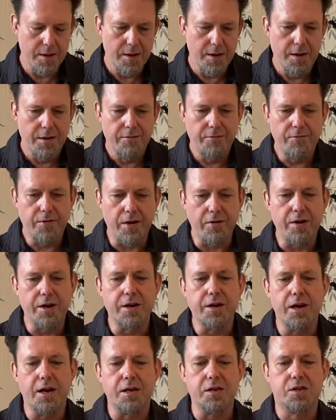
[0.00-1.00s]
Very
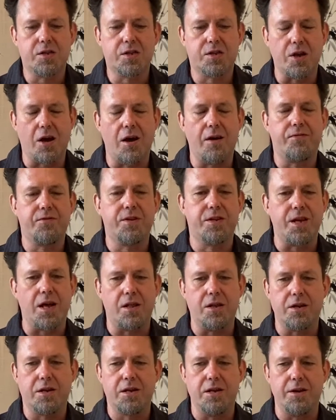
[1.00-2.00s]
nice, soft,
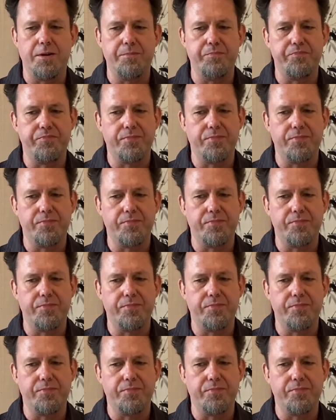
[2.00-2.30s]
delicate.